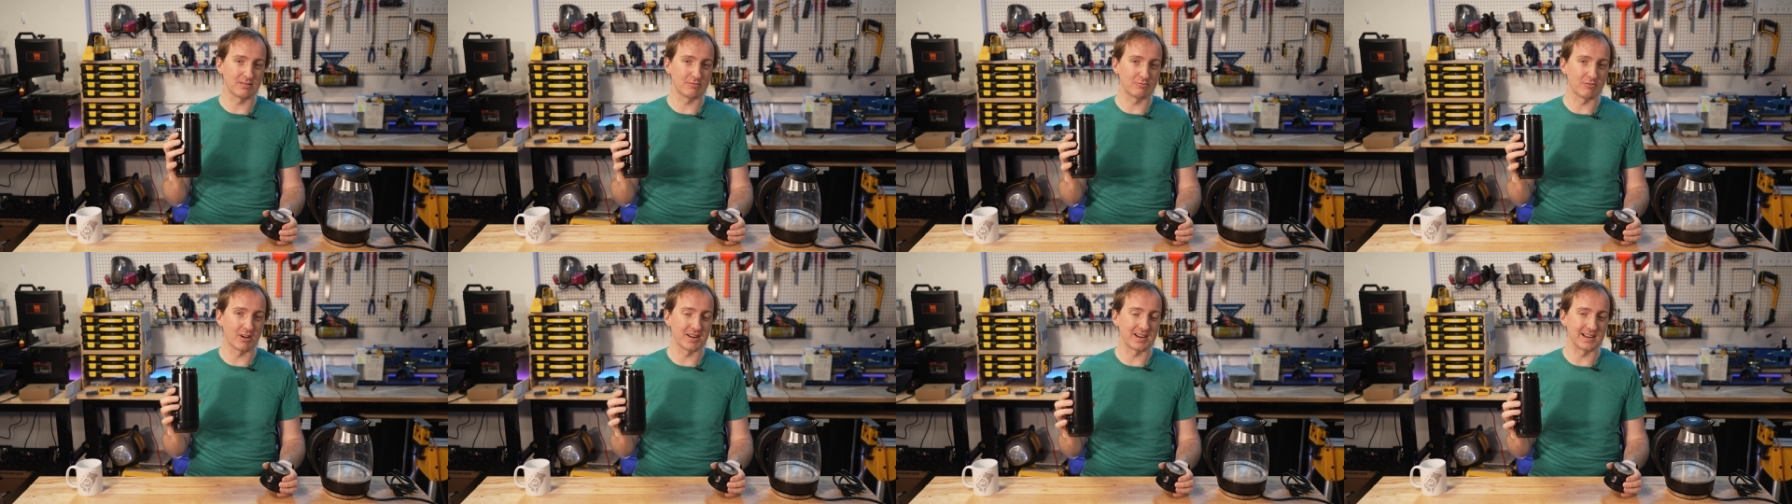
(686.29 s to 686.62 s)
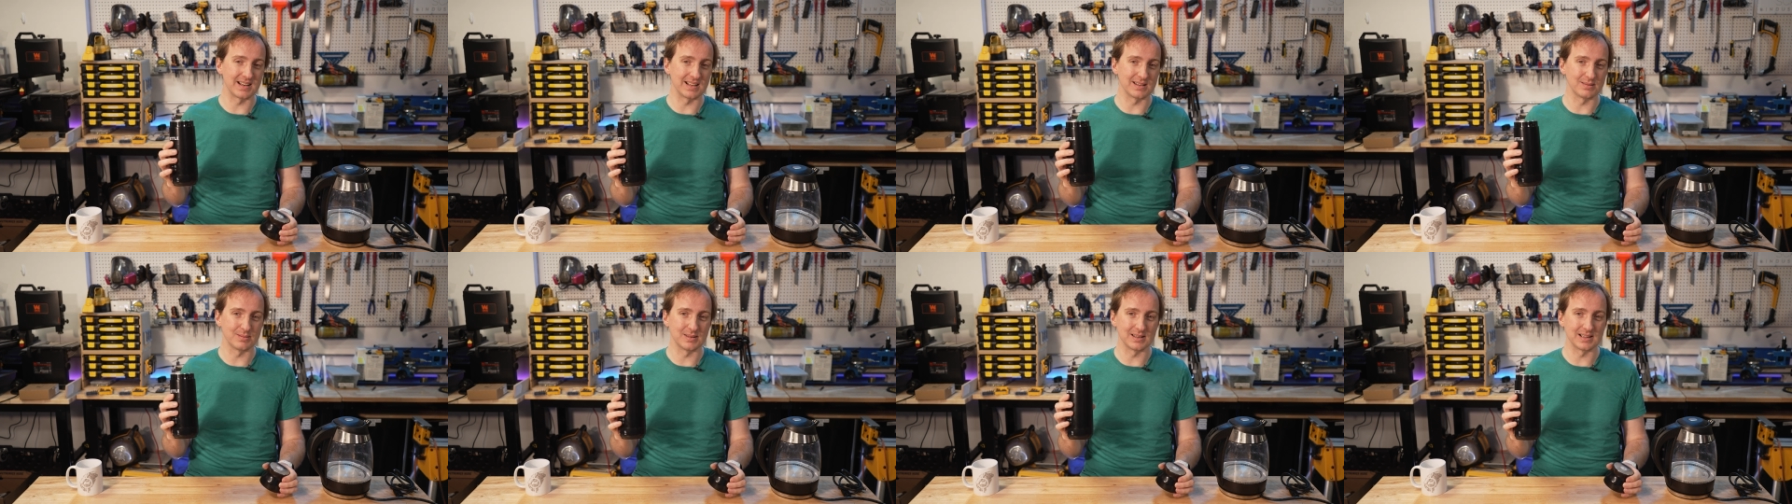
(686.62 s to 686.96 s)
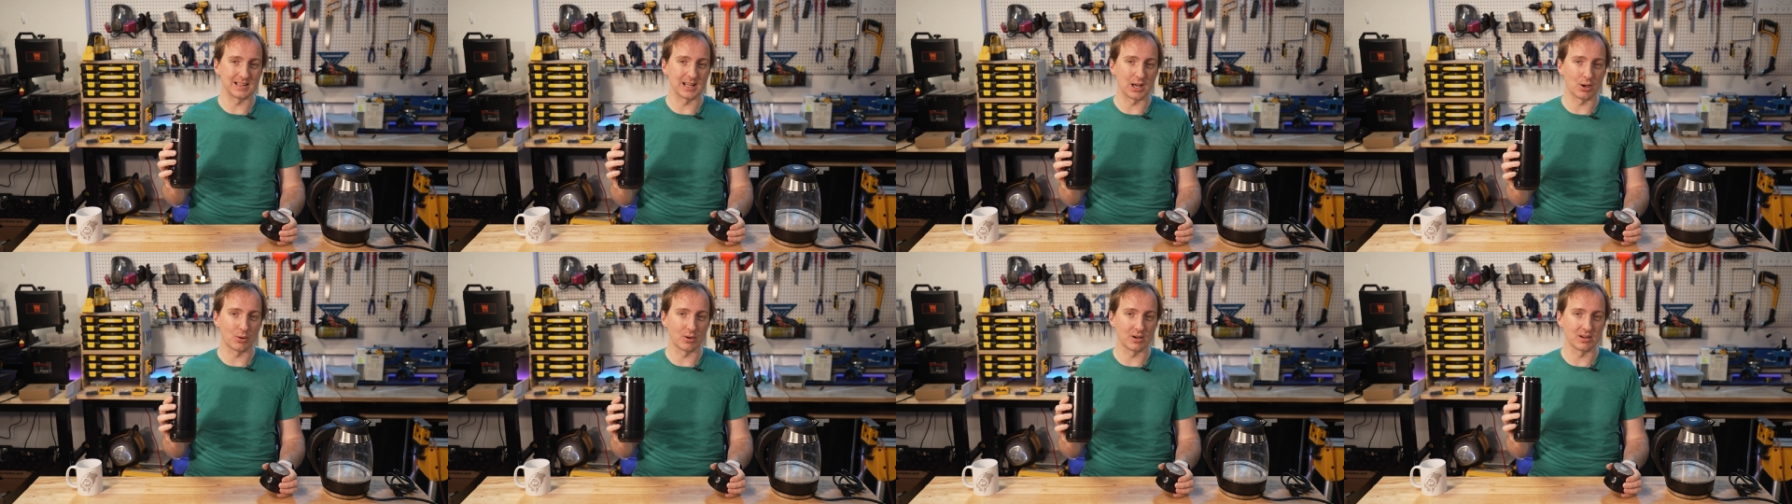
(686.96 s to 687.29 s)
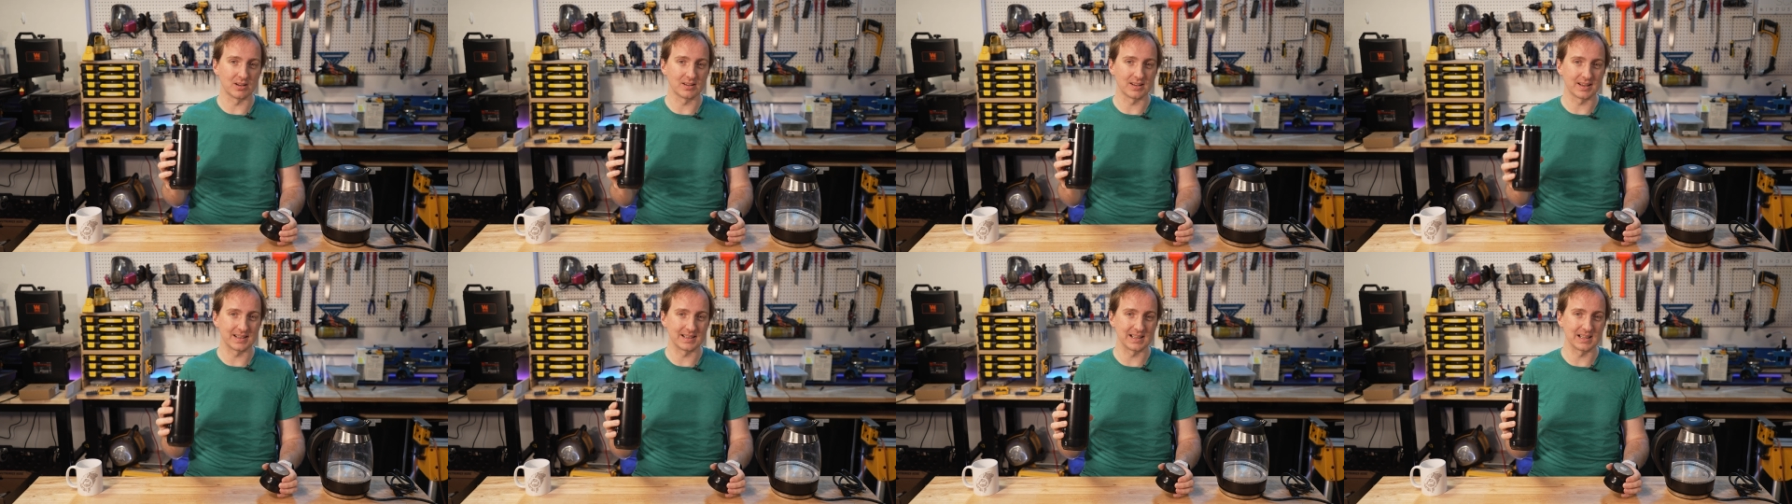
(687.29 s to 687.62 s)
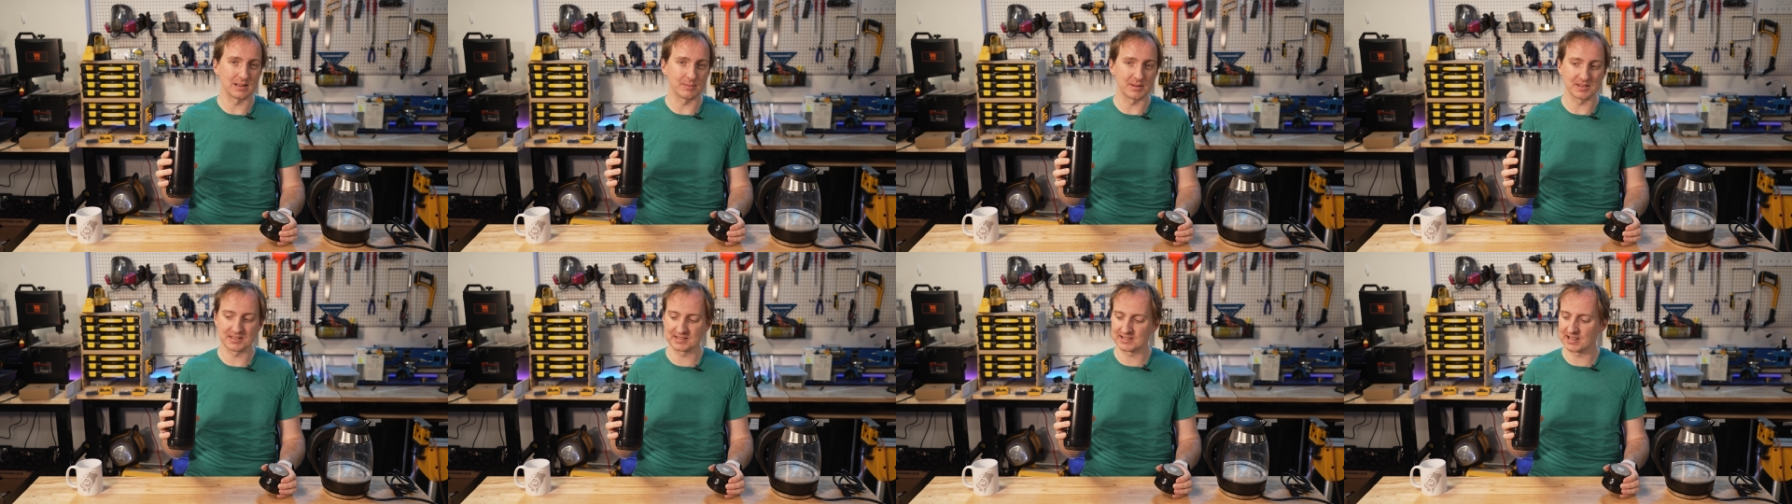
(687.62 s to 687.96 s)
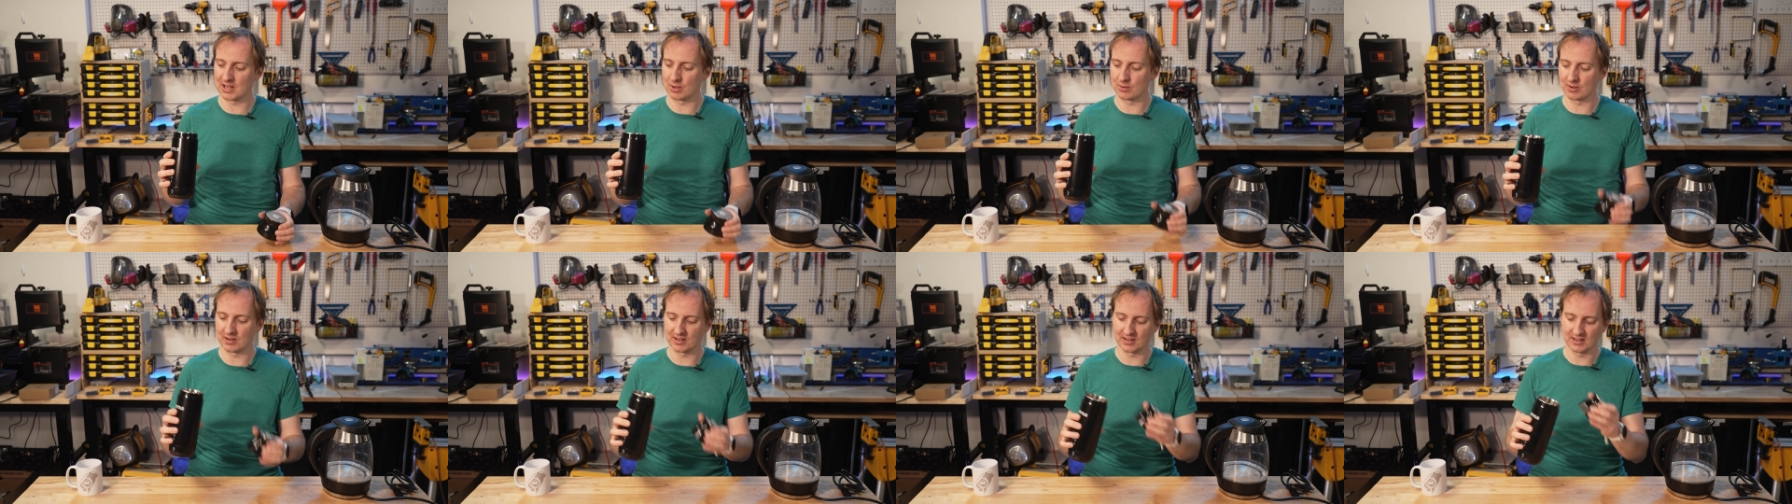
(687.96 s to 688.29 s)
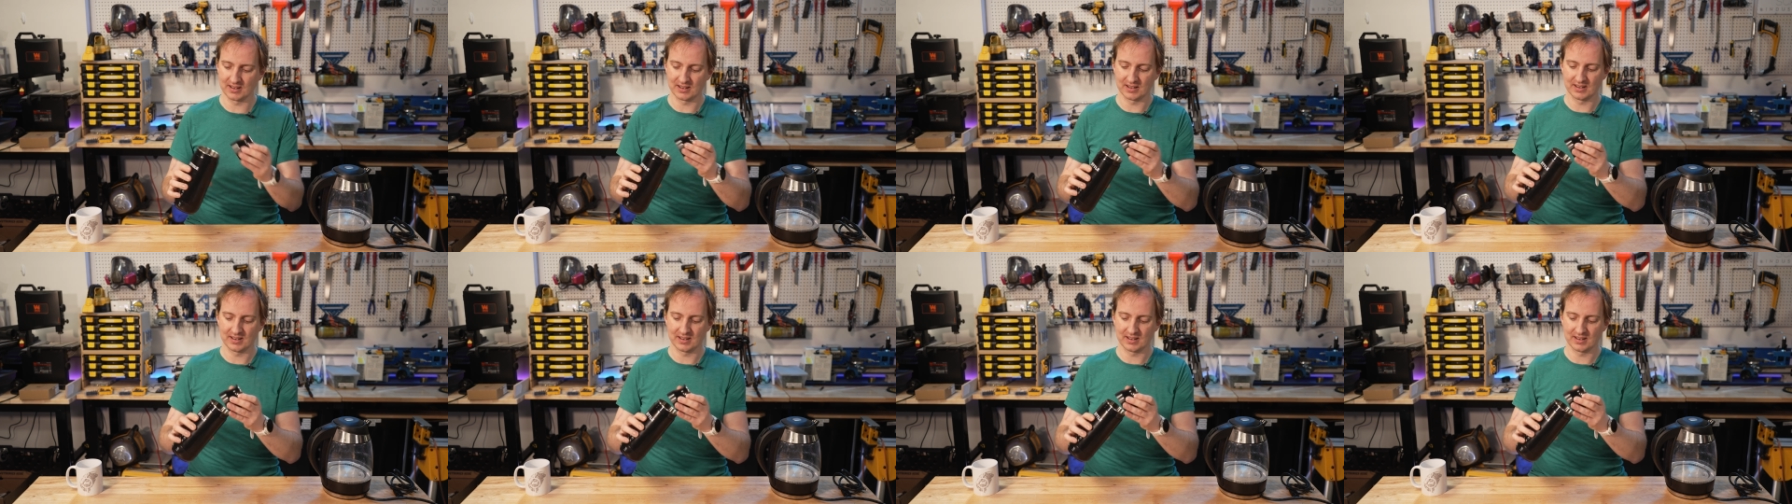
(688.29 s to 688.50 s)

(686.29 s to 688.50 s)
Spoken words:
run a little bit lower, a little bit slower,